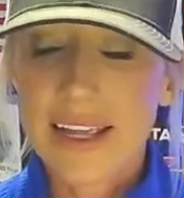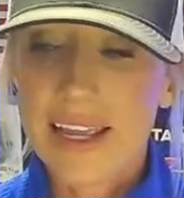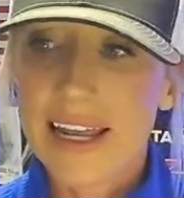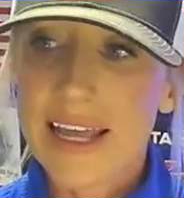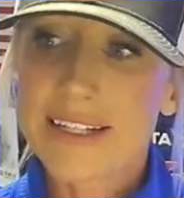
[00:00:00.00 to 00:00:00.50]

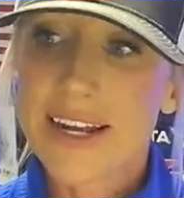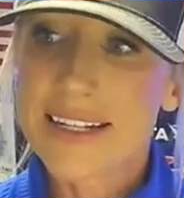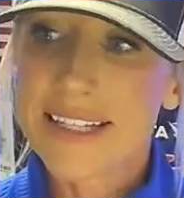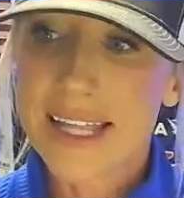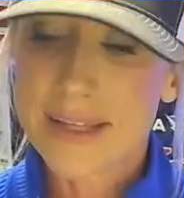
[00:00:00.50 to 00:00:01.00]
And I tried
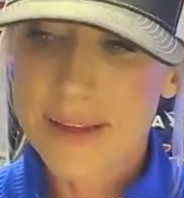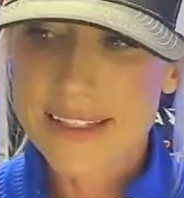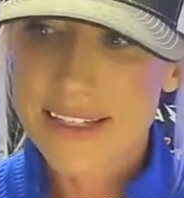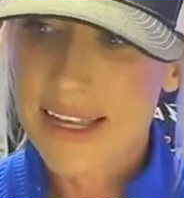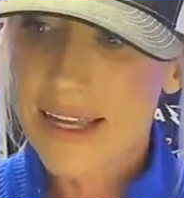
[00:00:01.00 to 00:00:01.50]
to tell him, I
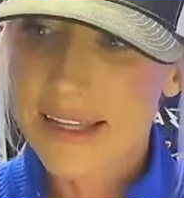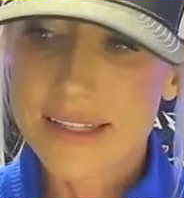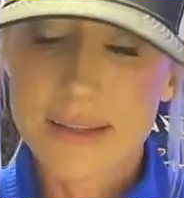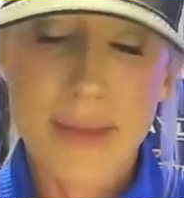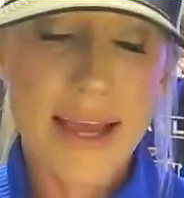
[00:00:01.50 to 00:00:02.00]
said, Dad, I
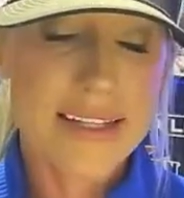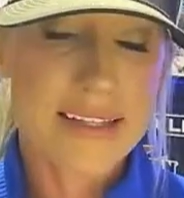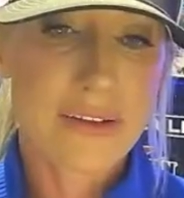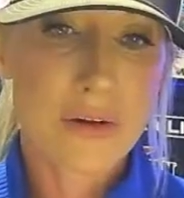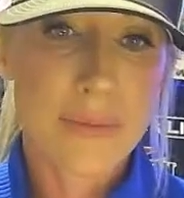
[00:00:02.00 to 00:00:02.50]
said, the bite's
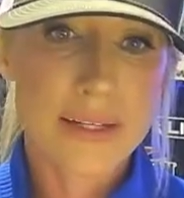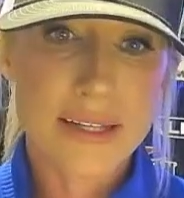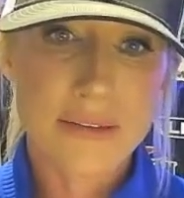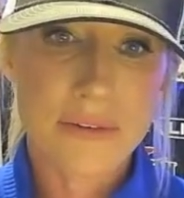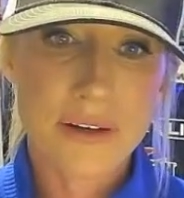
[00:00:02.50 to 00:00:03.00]
a little bit
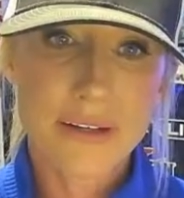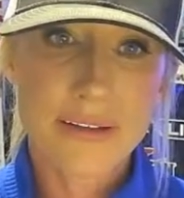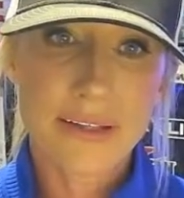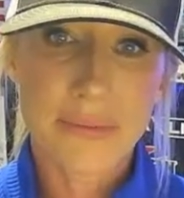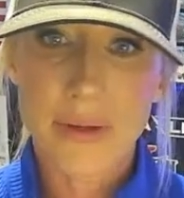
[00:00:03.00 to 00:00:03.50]
different
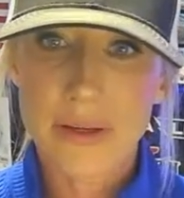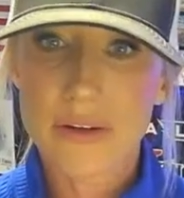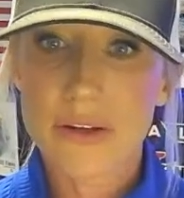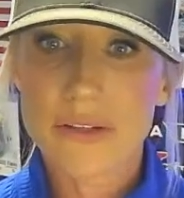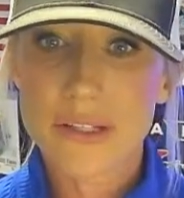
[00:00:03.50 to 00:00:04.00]
than what you're
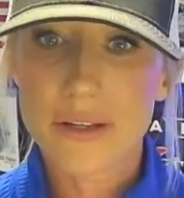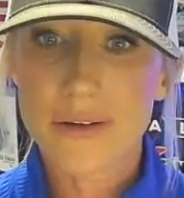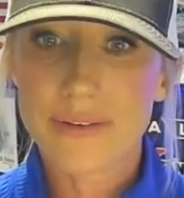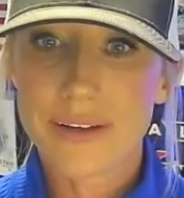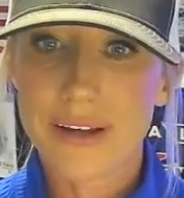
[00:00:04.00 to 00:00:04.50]
used
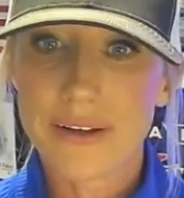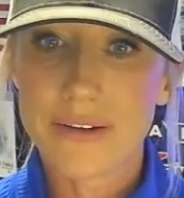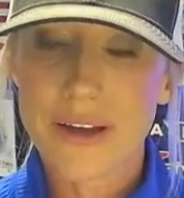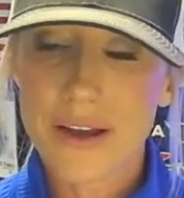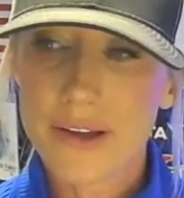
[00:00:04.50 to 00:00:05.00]
to. You know, you're
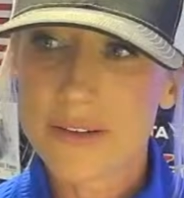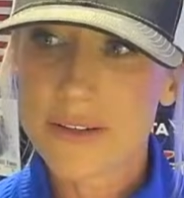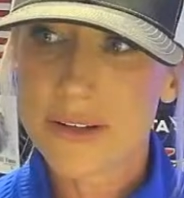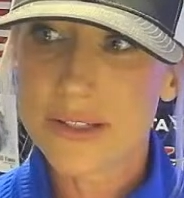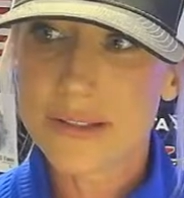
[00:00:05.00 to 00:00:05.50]
not going to
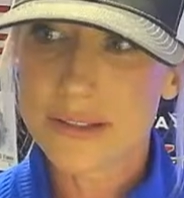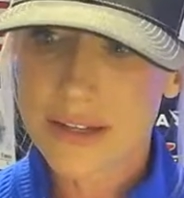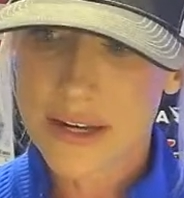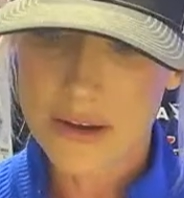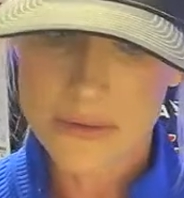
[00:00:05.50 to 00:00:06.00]
just,
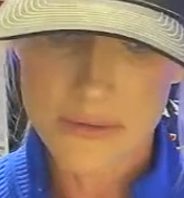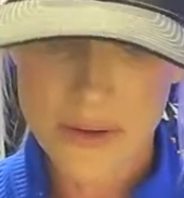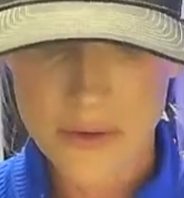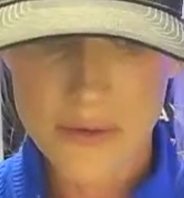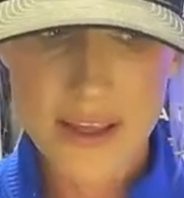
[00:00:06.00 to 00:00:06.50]
you know,
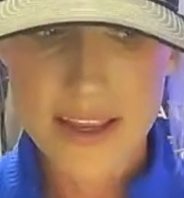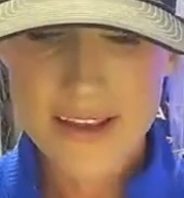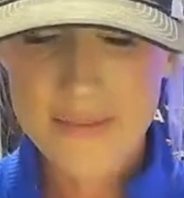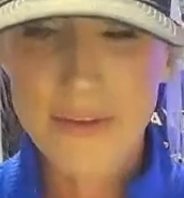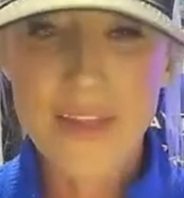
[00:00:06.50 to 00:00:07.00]
feel
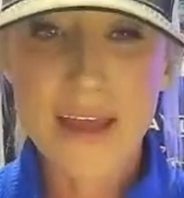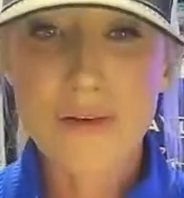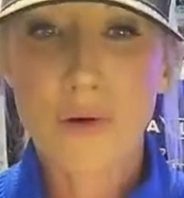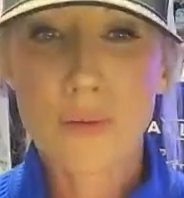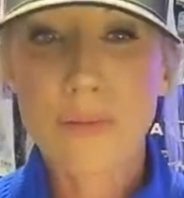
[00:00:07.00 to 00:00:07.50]
that
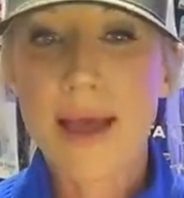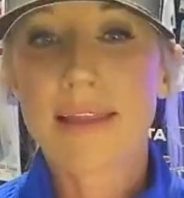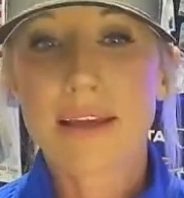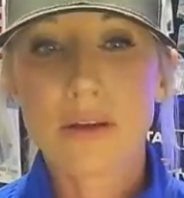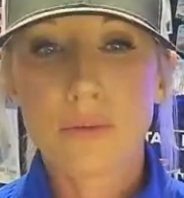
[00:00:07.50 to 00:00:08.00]
normal bite
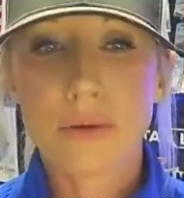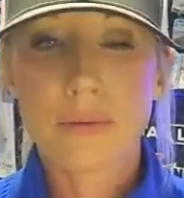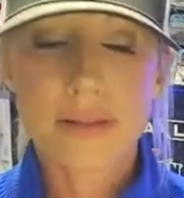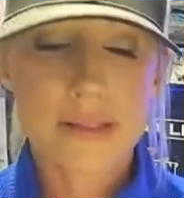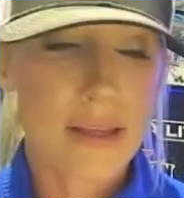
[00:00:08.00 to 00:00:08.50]
like you would
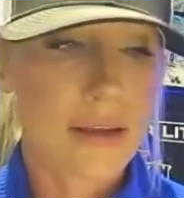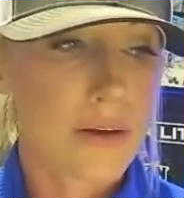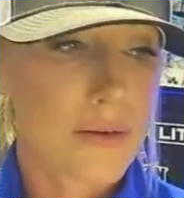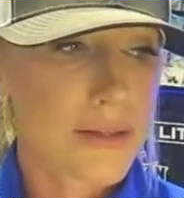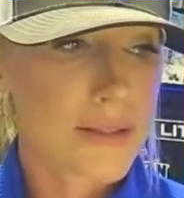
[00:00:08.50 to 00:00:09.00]
with the
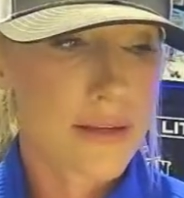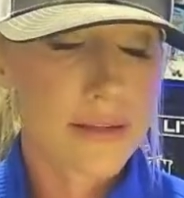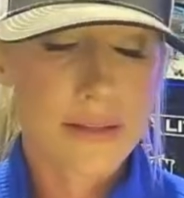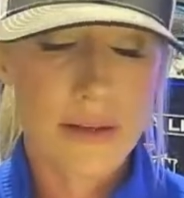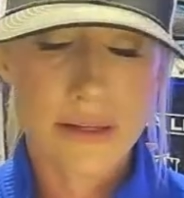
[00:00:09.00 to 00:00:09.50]
Cinco. I said,
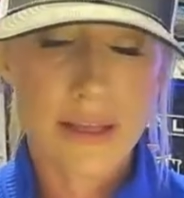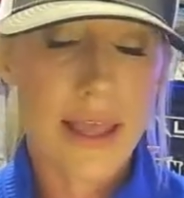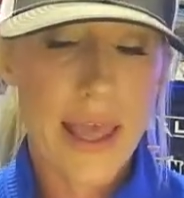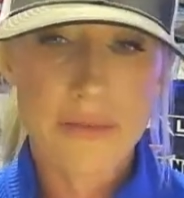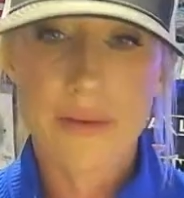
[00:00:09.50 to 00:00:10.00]
it's going to get
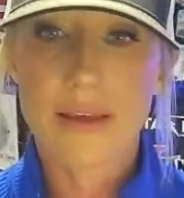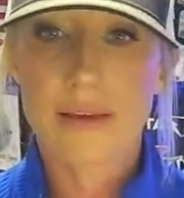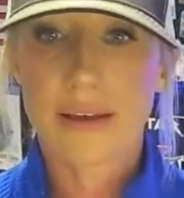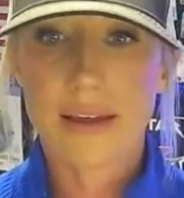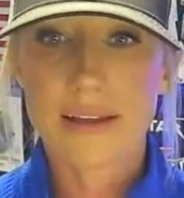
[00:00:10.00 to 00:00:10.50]
heavy.
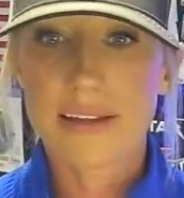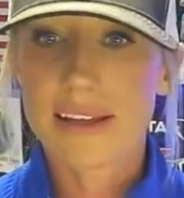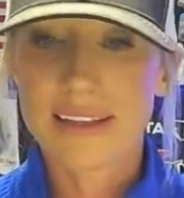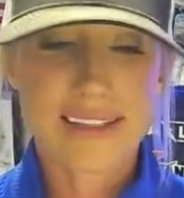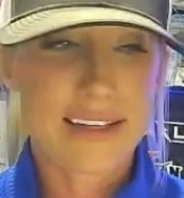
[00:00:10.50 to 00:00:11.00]

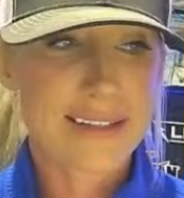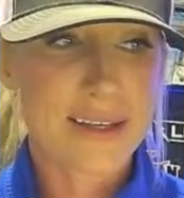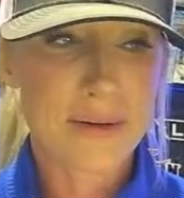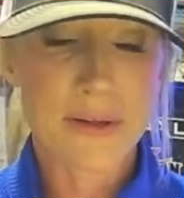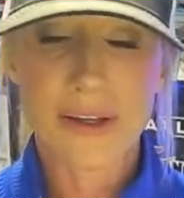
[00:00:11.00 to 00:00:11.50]
I said,
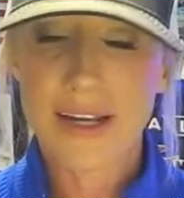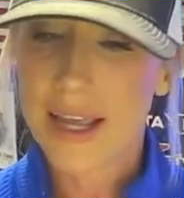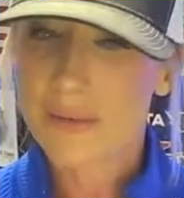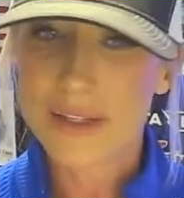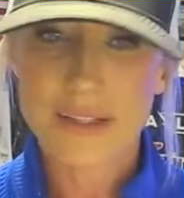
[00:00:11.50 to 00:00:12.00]
so you're going to
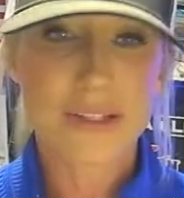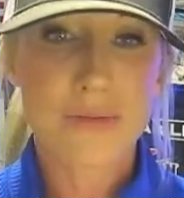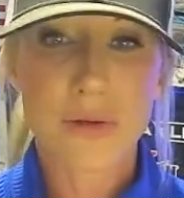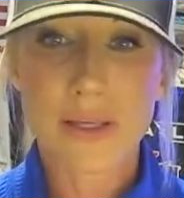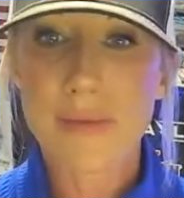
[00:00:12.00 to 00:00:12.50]
have to just
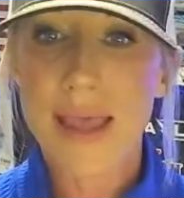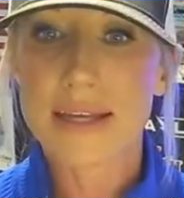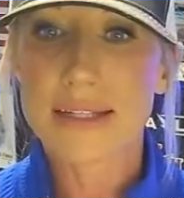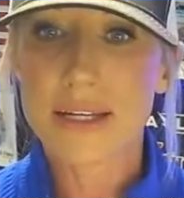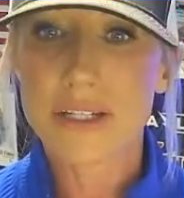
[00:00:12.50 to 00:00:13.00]
really pay
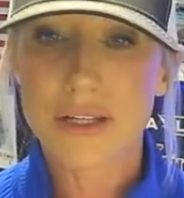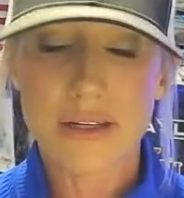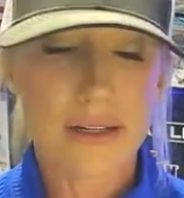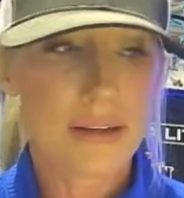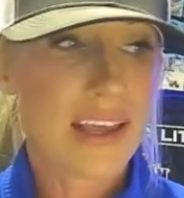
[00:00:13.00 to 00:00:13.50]

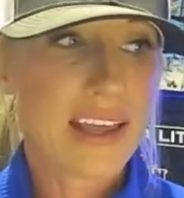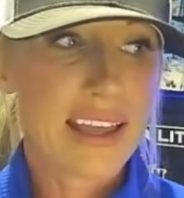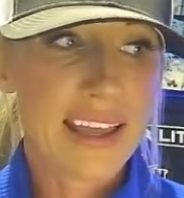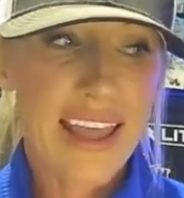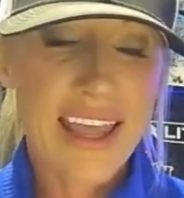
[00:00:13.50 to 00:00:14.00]
attention. And,
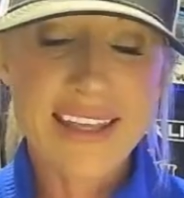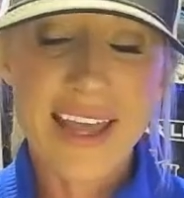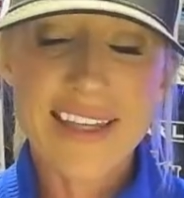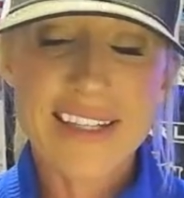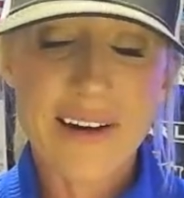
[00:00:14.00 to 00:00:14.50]

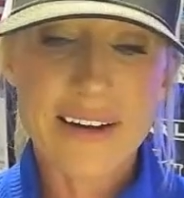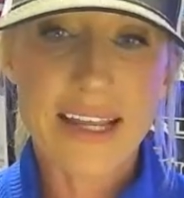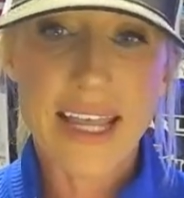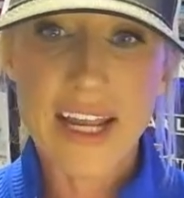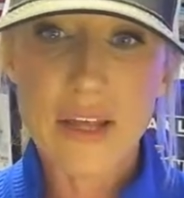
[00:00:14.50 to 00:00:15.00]
he's starting to
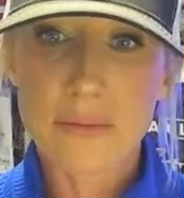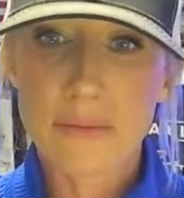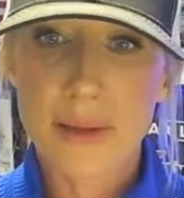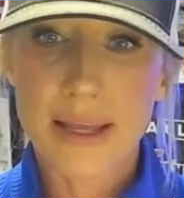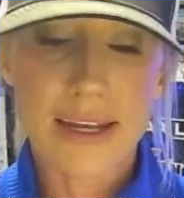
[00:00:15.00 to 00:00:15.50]
get it,
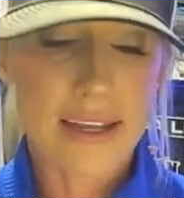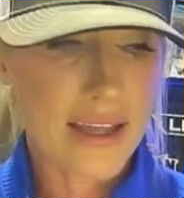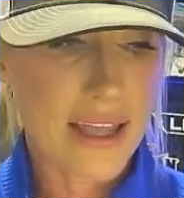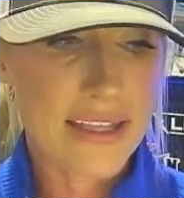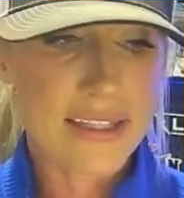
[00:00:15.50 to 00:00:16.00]
but
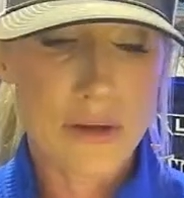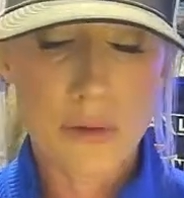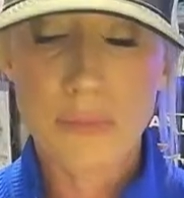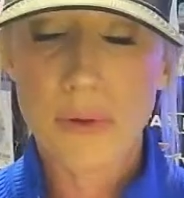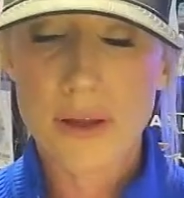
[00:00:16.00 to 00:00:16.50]
he's still
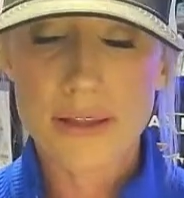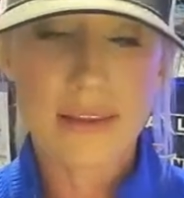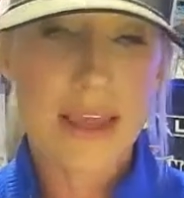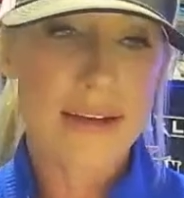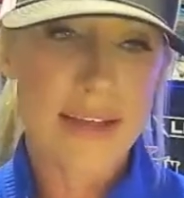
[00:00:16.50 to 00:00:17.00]
putting
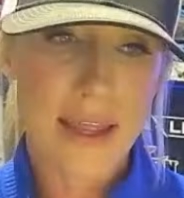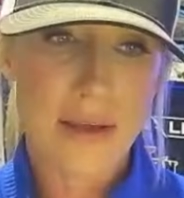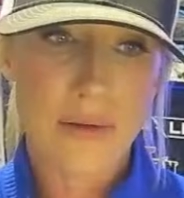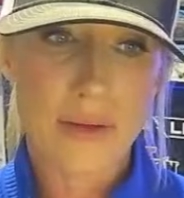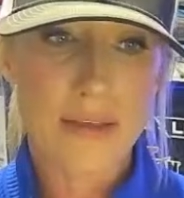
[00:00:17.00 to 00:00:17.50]
that
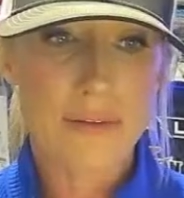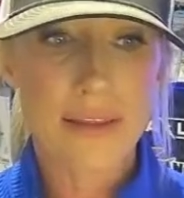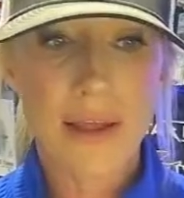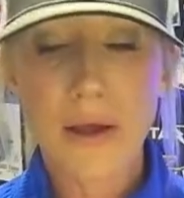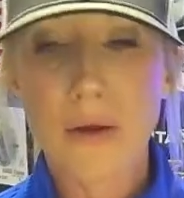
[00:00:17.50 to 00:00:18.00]
down. Even
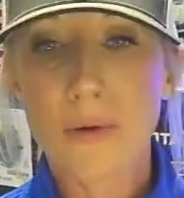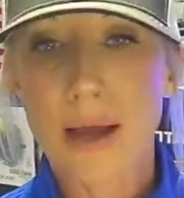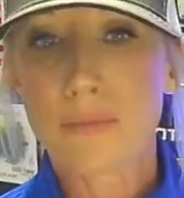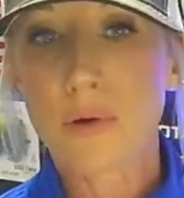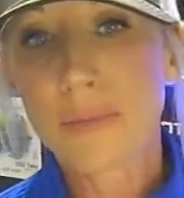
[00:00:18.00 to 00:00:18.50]
though
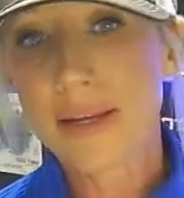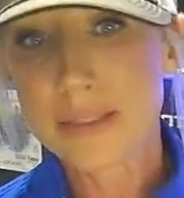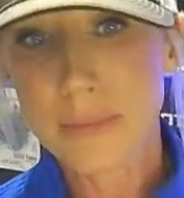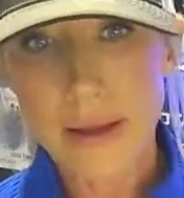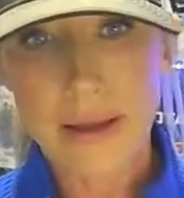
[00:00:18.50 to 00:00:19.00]
I'm whooping
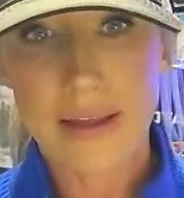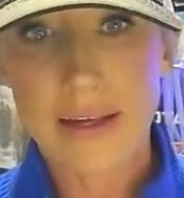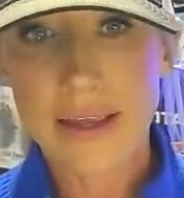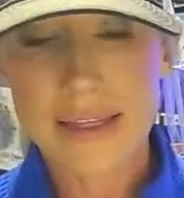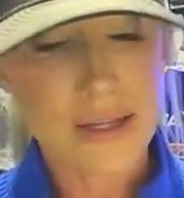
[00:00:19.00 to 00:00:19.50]
his butt,
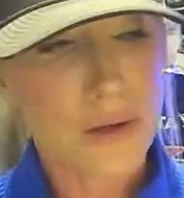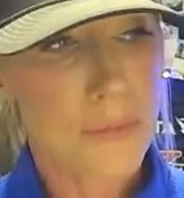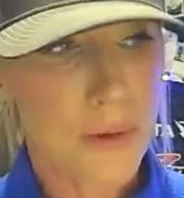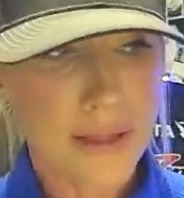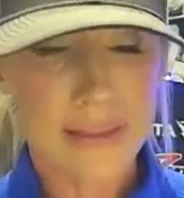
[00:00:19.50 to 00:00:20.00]
he's still
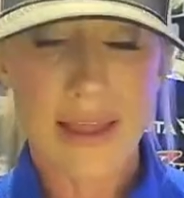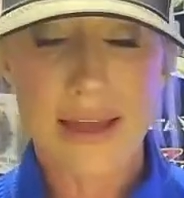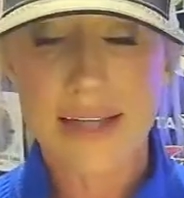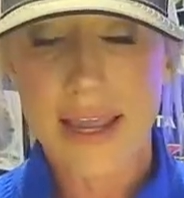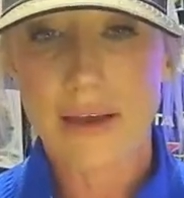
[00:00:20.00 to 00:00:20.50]
putting
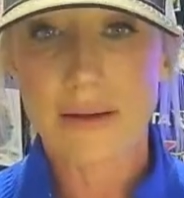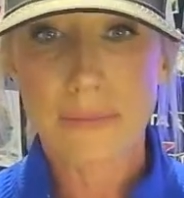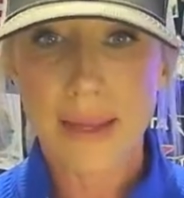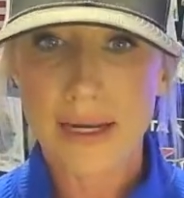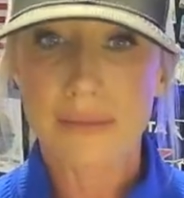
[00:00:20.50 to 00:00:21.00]
that down and
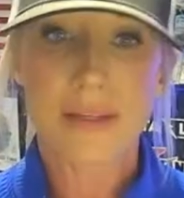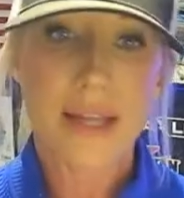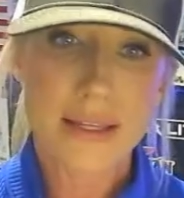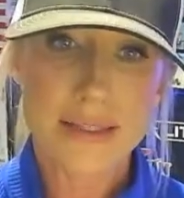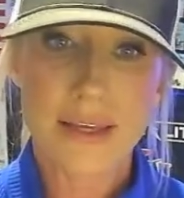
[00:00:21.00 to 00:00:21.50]
picking up the
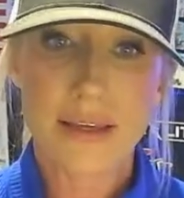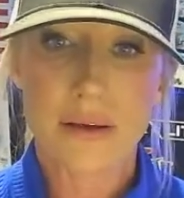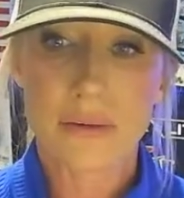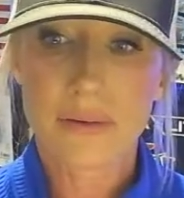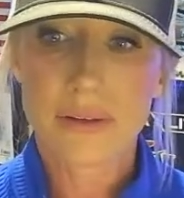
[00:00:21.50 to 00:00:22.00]
dang Cinco.